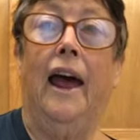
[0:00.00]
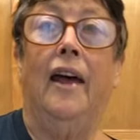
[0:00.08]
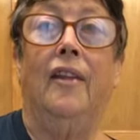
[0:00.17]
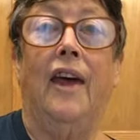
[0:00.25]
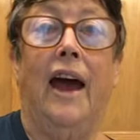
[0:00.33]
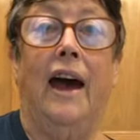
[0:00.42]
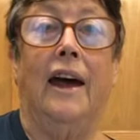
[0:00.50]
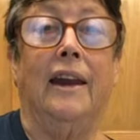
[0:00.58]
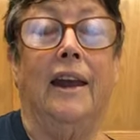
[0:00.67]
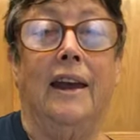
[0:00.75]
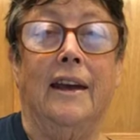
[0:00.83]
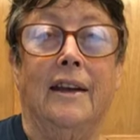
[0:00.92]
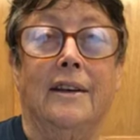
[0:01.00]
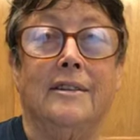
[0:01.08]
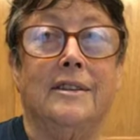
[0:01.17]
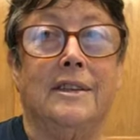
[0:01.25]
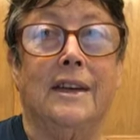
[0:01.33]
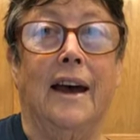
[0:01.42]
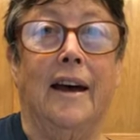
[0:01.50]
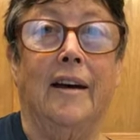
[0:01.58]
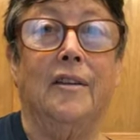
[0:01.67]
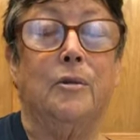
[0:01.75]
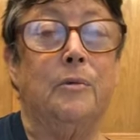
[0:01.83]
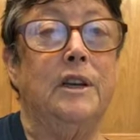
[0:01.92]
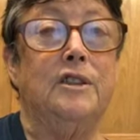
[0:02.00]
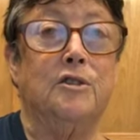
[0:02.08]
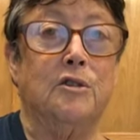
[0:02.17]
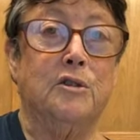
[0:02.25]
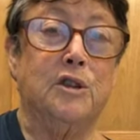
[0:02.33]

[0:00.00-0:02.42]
That is uh, the research